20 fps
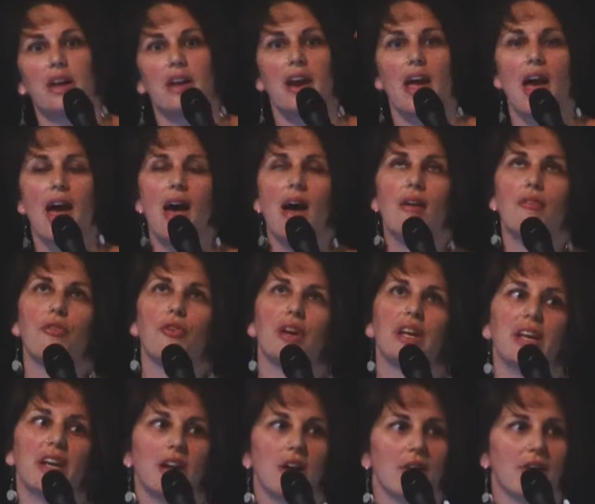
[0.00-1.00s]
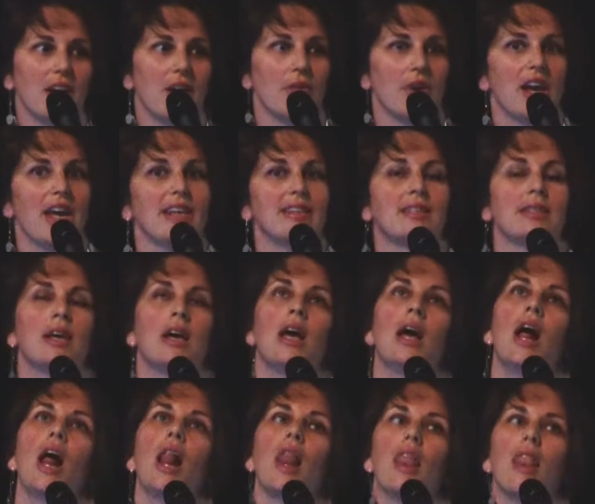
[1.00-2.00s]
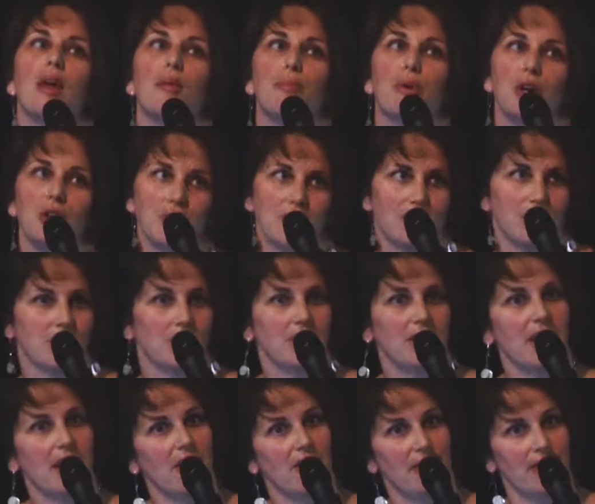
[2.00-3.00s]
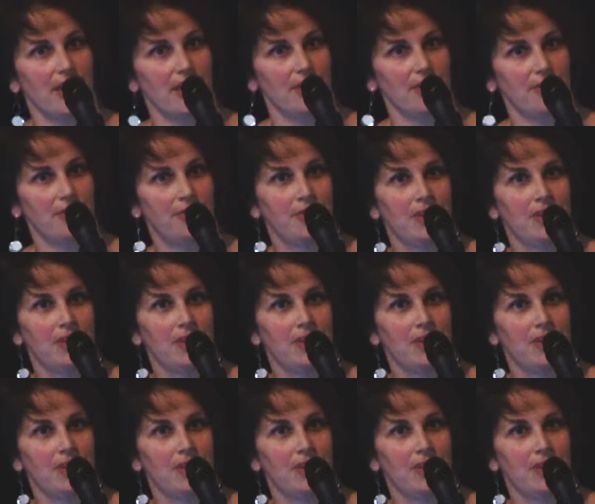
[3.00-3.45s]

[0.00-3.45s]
and every year they write the personal narrative.